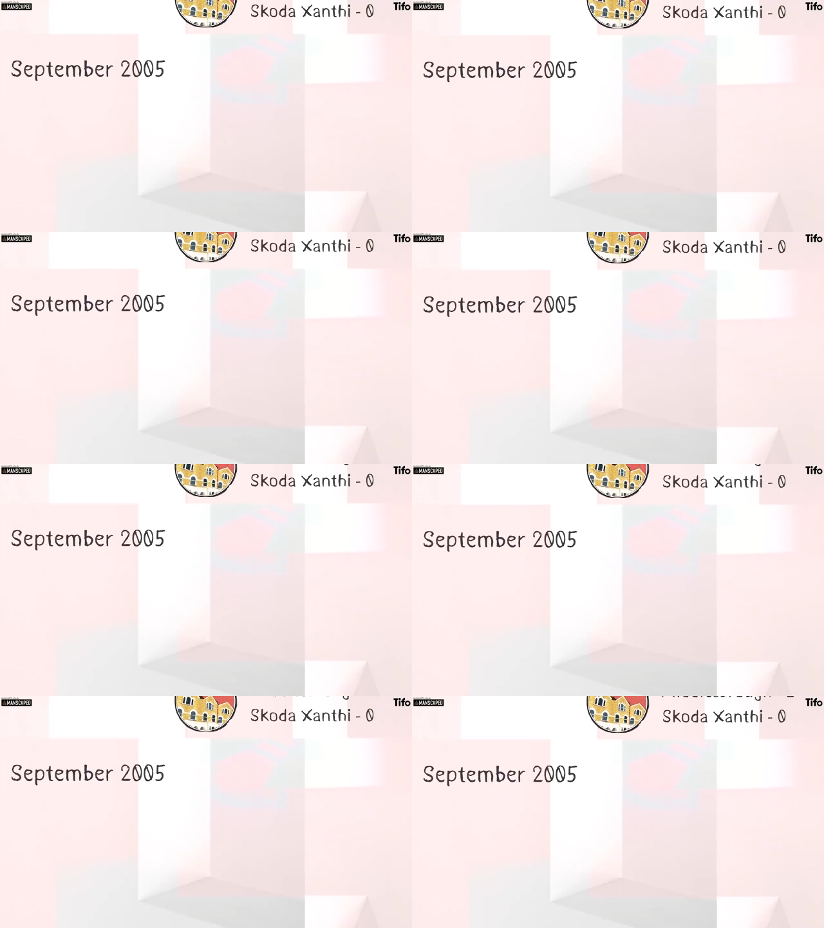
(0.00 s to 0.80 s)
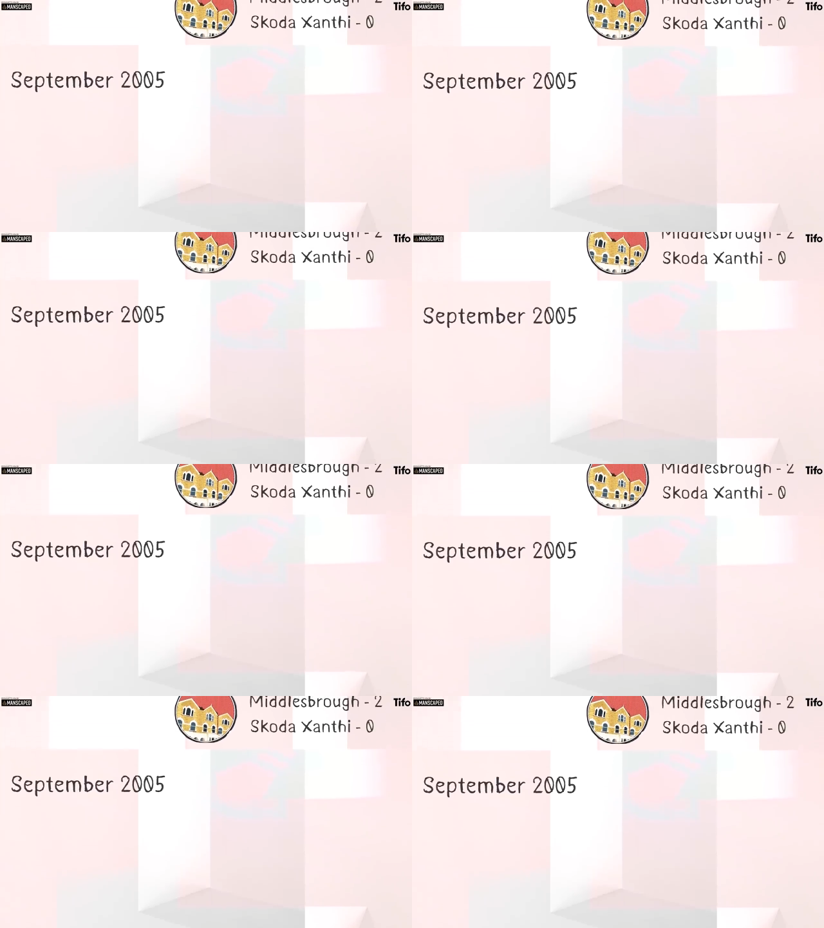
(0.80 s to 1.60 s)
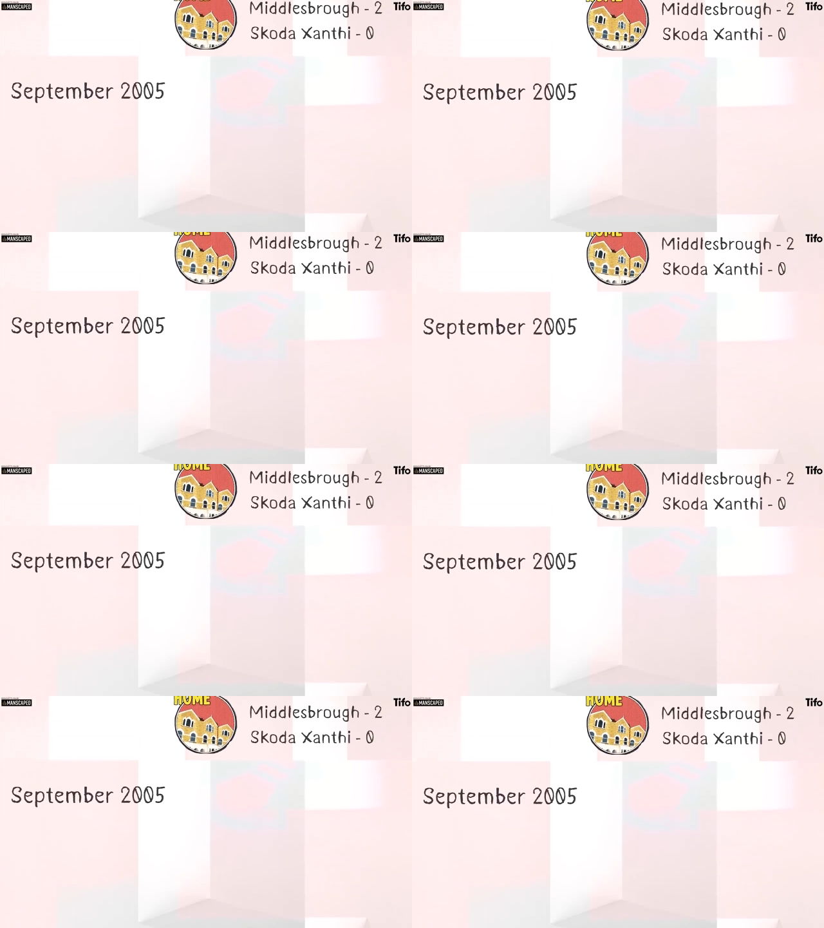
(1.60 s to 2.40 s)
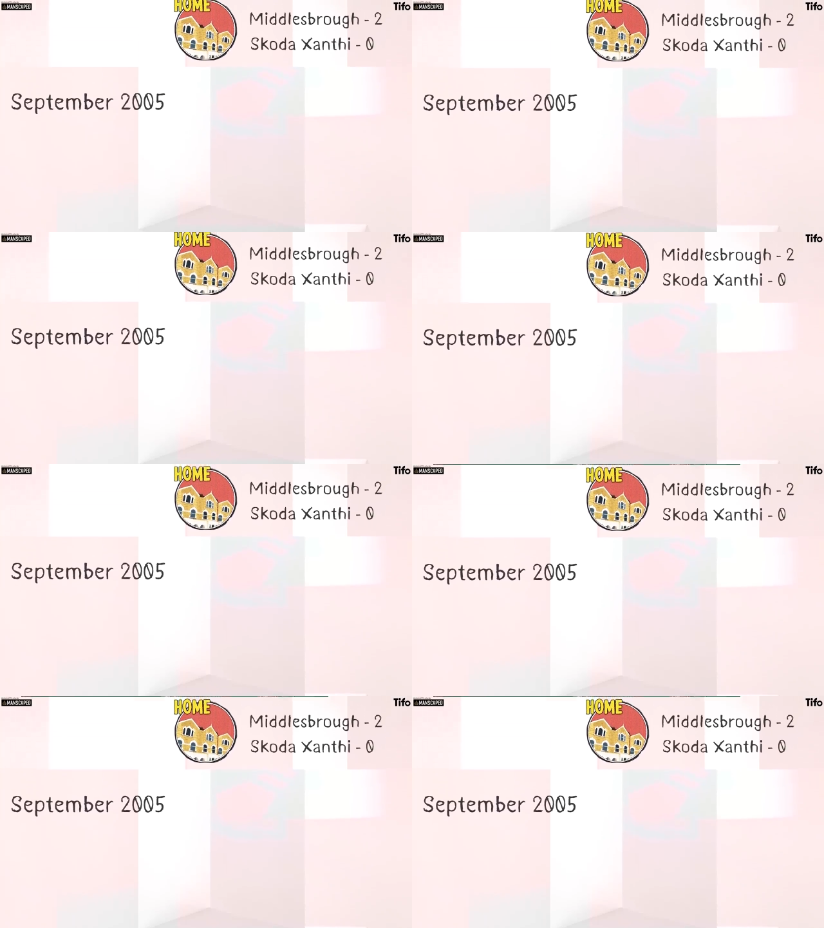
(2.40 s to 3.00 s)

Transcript: No face is visible, so there are no lips to read.